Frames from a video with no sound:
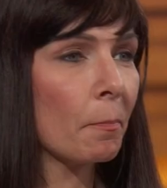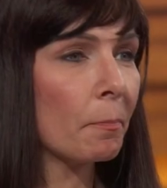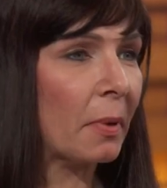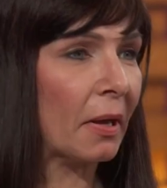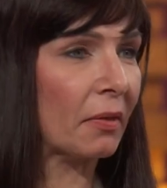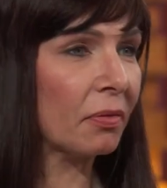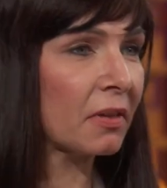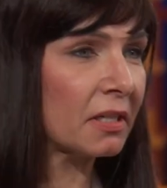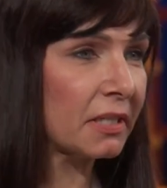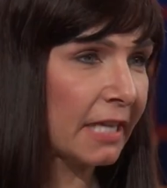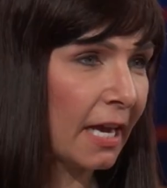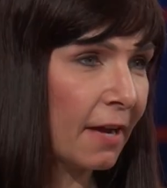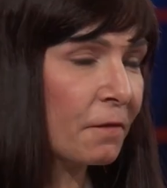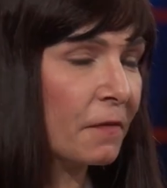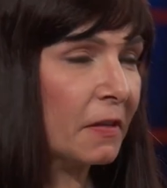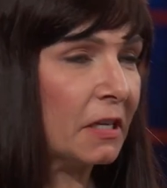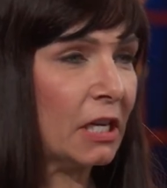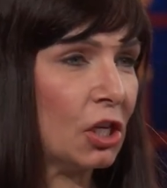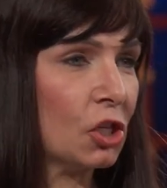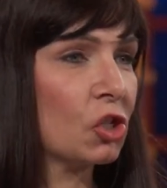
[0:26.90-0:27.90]
But the
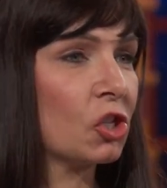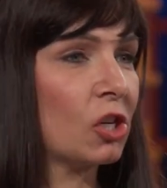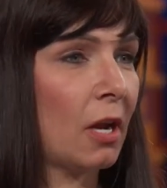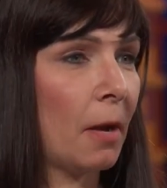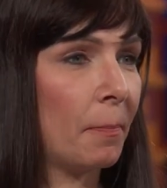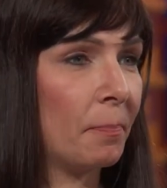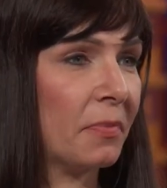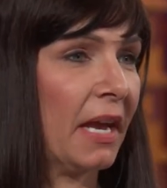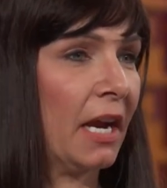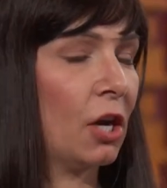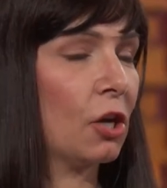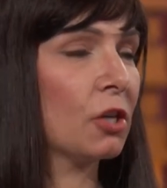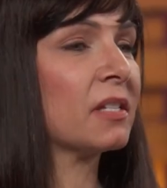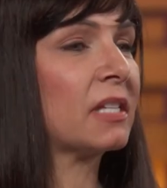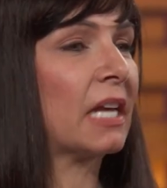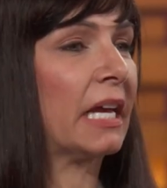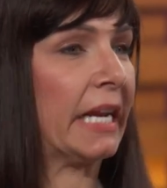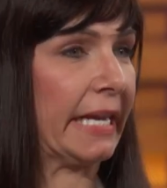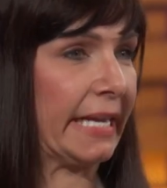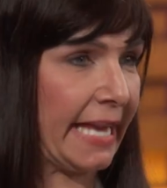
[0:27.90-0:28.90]
definition up there
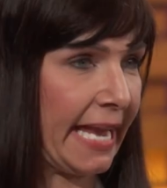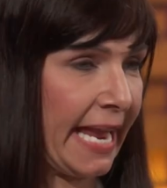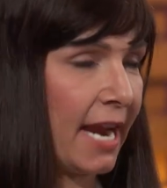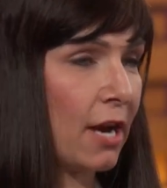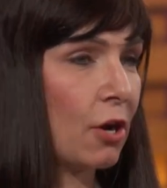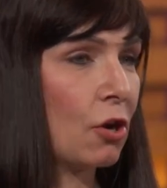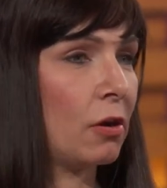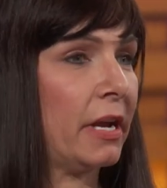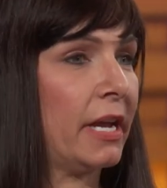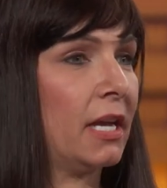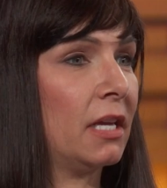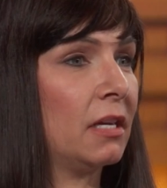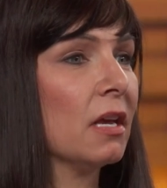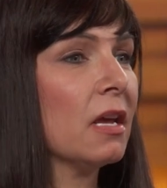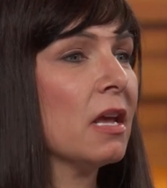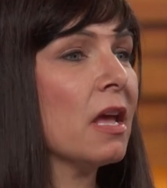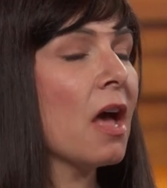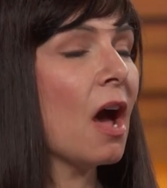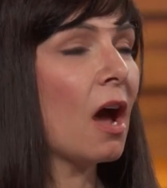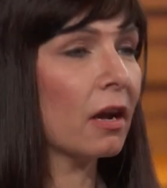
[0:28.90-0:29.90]
said a Karen
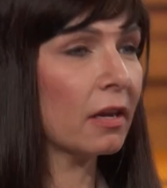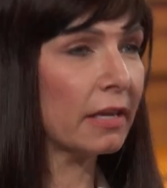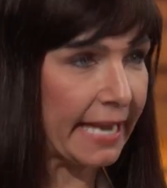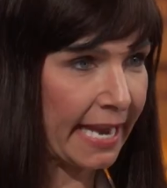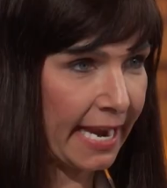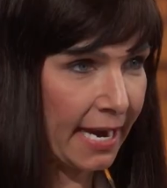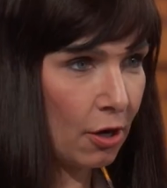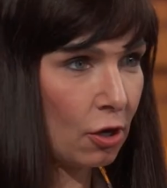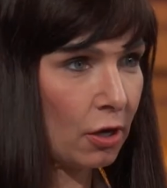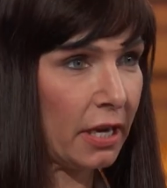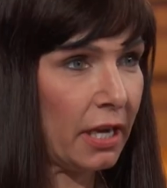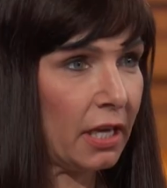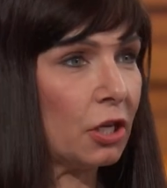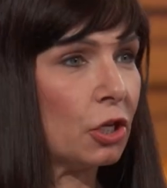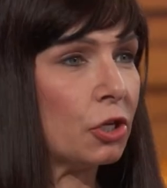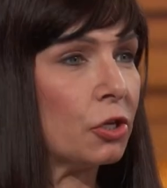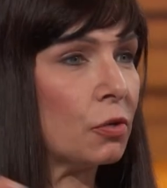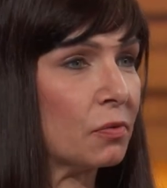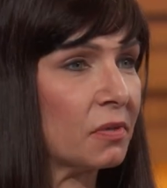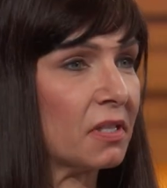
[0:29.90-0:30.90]
a Karen
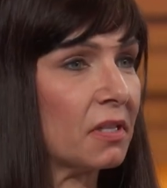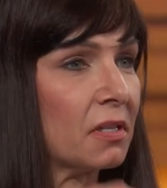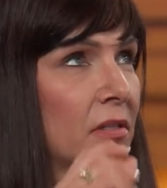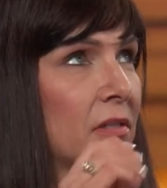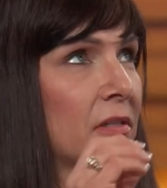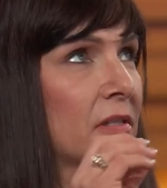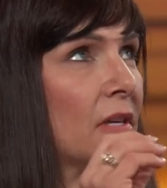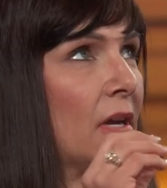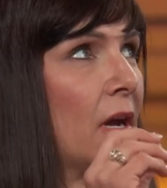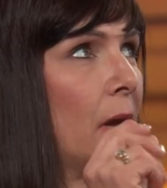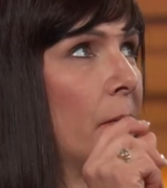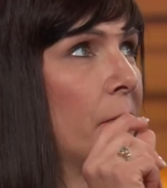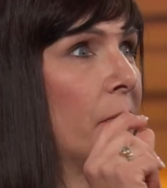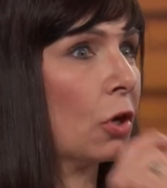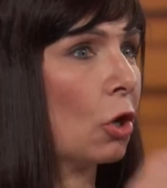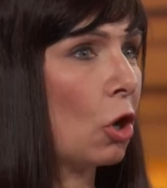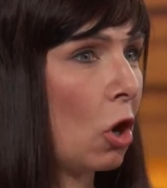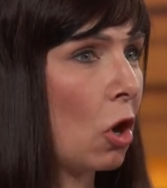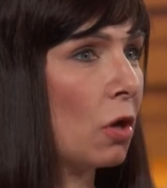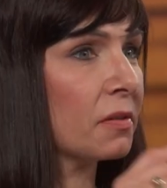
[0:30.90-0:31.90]
uses, um,
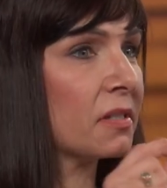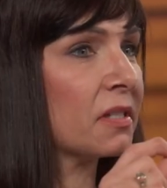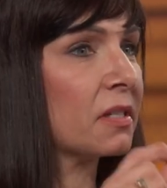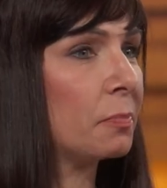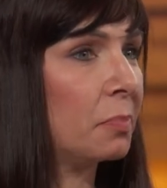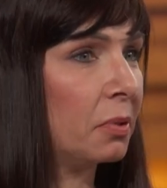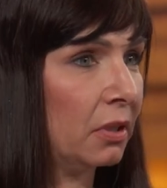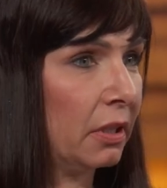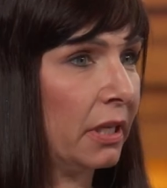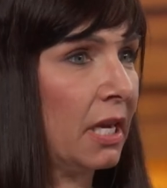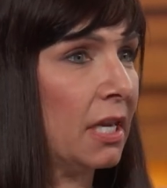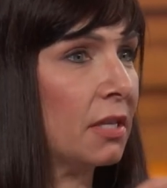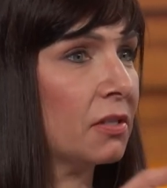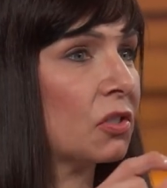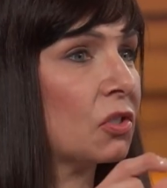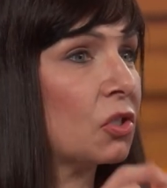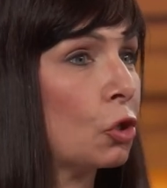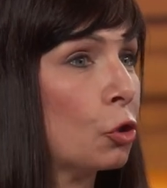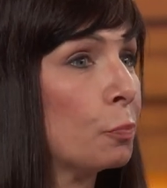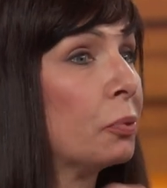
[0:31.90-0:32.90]
calls the police
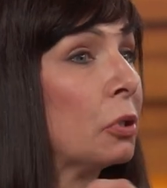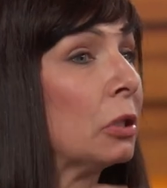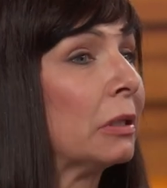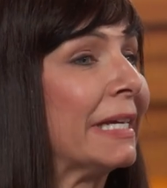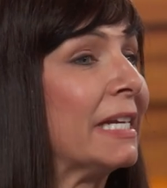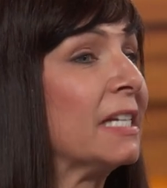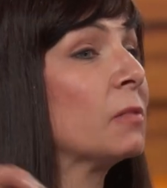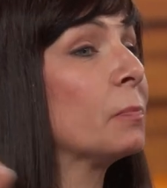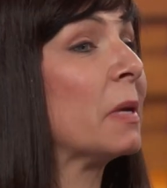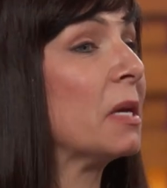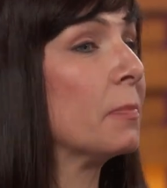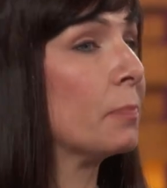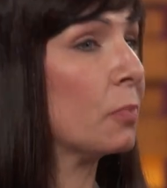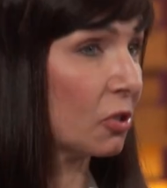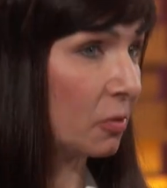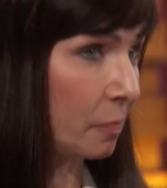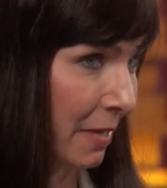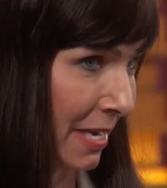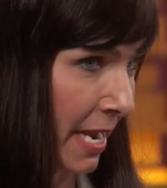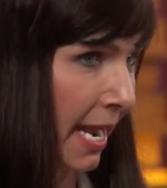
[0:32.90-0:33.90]
to police
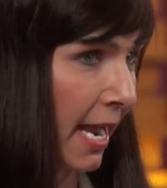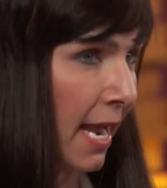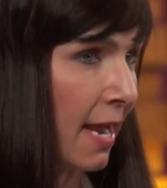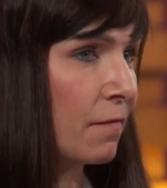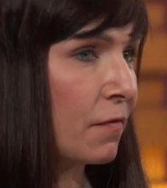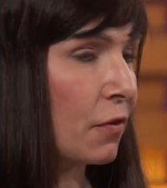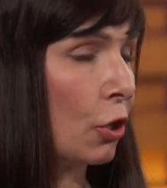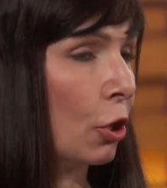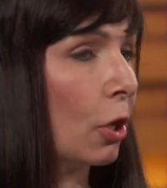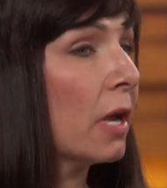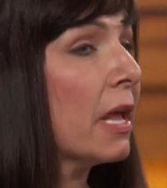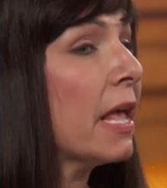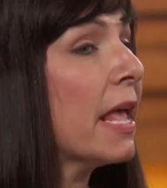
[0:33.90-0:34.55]
people's behavior.